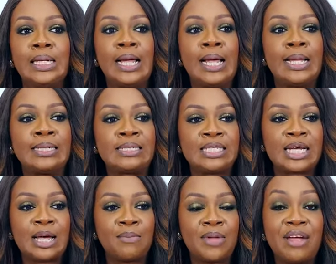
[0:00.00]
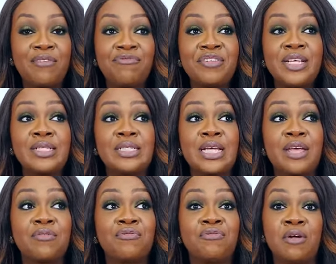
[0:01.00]
And um, every
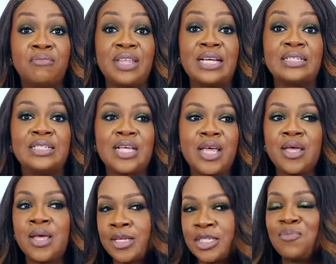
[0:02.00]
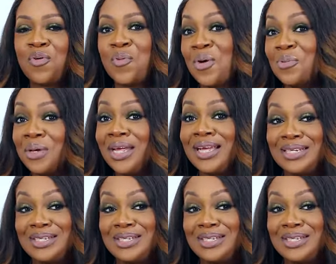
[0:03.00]
day from that day, except for one week, I